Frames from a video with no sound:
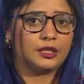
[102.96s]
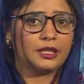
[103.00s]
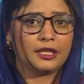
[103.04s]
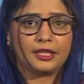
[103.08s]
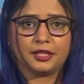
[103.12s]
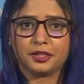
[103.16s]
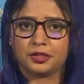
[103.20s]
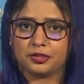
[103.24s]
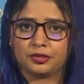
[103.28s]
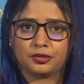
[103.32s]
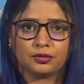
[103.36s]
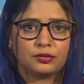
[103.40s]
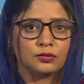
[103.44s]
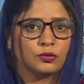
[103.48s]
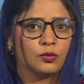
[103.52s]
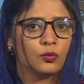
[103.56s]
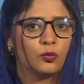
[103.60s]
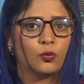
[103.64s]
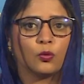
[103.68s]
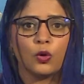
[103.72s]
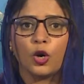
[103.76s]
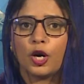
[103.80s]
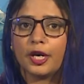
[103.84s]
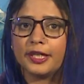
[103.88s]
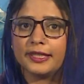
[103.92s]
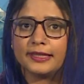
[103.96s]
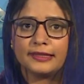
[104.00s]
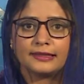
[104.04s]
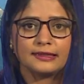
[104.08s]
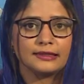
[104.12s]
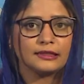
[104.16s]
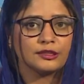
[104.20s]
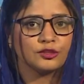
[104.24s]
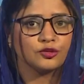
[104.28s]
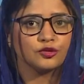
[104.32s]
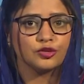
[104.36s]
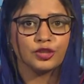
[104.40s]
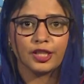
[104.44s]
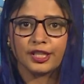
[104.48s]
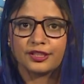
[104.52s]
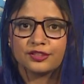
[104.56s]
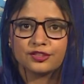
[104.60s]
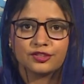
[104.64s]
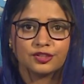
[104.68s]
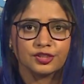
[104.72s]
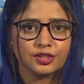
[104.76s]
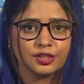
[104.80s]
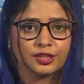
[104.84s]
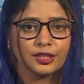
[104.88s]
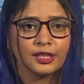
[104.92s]
touch, voice,
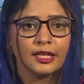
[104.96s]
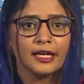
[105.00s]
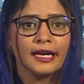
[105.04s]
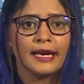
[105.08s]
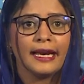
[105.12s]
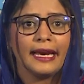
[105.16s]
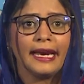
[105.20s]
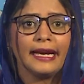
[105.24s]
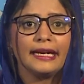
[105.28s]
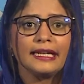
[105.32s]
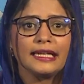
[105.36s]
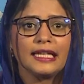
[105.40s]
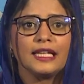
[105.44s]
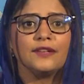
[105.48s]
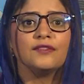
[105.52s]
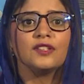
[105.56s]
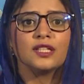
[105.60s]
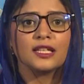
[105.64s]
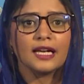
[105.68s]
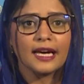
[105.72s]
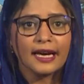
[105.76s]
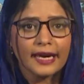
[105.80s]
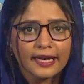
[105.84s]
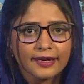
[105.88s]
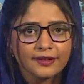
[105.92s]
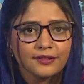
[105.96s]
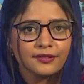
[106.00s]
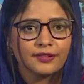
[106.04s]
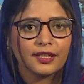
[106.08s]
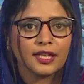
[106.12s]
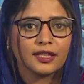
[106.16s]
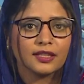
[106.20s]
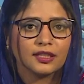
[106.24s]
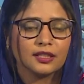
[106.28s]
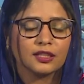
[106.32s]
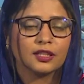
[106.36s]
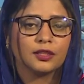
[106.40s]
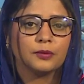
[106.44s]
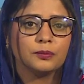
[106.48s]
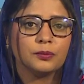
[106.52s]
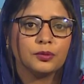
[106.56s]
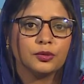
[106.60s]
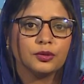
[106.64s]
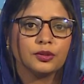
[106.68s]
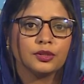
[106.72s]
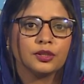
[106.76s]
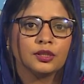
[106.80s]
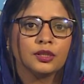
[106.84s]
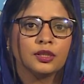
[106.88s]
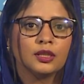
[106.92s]
gesture, and even eye tracking
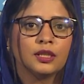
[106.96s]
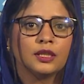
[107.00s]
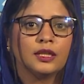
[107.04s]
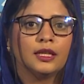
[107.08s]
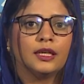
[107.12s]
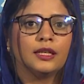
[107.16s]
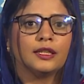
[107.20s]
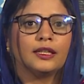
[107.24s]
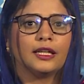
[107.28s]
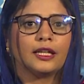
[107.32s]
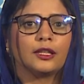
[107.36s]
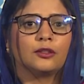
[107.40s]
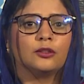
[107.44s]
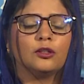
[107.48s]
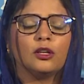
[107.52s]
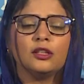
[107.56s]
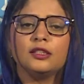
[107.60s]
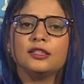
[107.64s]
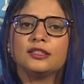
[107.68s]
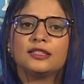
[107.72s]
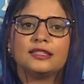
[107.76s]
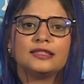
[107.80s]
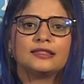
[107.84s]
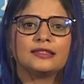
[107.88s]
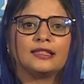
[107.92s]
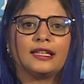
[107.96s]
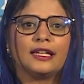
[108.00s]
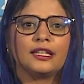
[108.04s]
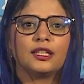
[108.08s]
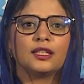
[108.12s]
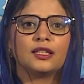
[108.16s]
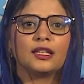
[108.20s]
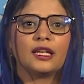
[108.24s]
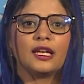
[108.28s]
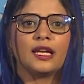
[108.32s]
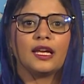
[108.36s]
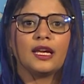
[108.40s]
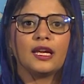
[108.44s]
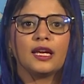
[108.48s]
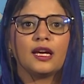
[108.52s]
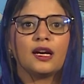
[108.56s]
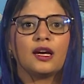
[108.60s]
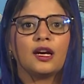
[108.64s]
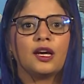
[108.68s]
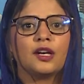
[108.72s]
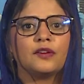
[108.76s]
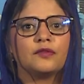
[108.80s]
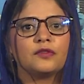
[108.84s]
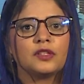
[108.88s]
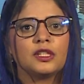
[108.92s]
input. Technologies like
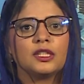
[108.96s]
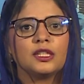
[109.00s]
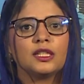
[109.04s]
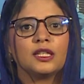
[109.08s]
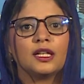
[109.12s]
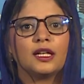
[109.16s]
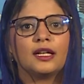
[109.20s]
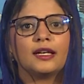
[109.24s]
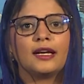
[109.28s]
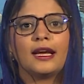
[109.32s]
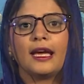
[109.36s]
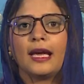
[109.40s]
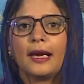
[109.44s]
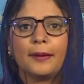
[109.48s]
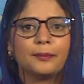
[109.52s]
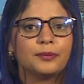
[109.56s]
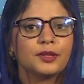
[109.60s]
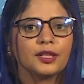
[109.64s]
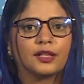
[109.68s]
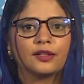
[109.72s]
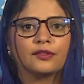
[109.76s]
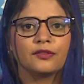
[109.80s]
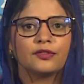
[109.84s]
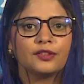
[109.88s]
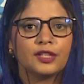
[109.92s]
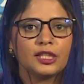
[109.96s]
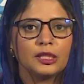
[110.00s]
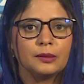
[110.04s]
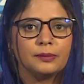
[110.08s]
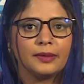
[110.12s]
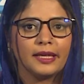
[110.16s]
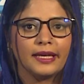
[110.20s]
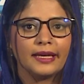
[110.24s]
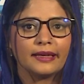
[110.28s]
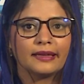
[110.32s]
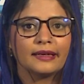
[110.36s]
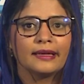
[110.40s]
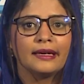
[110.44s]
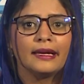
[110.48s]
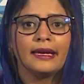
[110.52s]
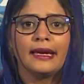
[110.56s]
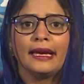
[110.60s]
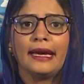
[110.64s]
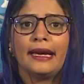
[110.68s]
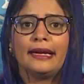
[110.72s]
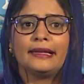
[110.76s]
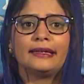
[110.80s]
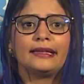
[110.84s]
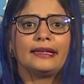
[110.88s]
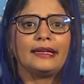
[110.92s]
AR, VR, haptic feedback,
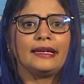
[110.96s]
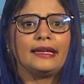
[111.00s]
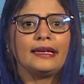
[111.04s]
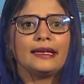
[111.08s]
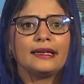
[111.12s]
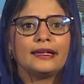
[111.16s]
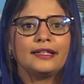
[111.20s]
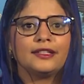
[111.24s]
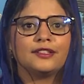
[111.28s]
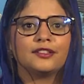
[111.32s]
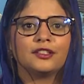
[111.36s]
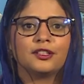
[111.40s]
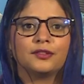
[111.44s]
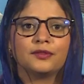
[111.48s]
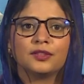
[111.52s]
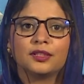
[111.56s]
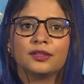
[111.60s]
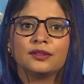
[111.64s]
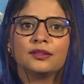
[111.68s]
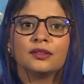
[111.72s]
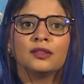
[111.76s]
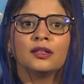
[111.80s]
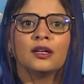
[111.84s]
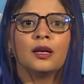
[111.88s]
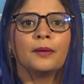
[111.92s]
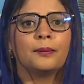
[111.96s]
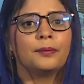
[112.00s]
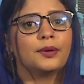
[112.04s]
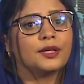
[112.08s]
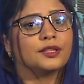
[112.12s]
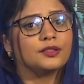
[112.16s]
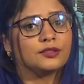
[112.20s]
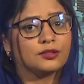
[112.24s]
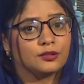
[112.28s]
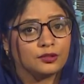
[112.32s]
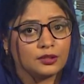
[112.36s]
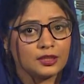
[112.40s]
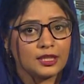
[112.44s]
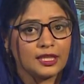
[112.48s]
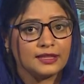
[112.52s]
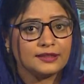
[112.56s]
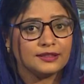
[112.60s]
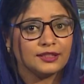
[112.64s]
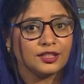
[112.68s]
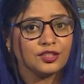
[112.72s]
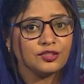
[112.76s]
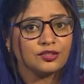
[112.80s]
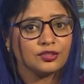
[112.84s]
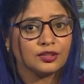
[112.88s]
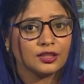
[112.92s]
and AI-driven
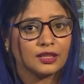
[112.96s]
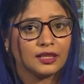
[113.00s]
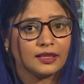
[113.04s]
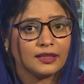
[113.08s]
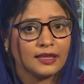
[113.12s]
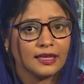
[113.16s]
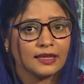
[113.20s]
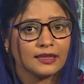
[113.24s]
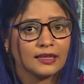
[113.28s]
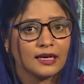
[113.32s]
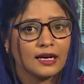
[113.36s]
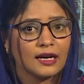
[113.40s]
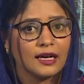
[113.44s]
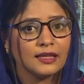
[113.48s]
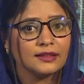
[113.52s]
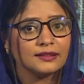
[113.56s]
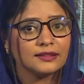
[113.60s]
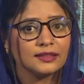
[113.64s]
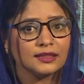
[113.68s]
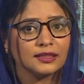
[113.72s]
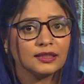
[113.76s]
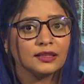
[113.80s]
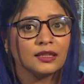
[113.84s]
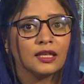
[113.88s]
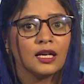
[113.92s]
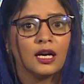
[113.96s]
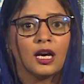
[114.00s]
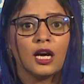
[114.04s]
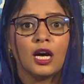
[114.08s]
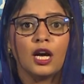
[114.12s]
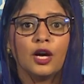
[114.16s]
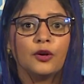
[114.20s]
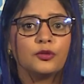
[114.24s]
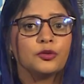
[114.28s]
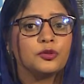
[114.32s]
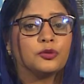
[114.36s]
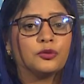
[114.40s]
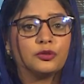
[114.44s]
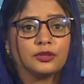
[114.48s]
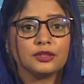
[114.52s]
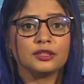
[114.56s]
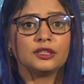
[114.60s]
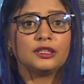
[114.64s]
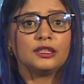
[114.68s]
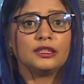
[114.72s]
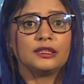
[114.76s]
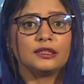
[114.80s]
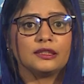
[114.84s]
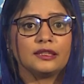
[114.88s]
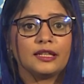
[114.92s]
personalization are enhancing how user
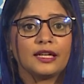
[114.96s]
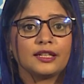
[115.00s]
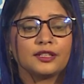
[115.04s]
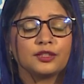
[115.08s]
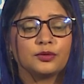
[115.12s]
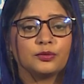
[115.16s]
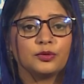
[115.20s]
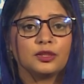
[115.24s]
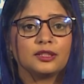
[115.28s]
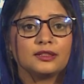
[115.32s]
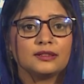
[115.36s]
interacts with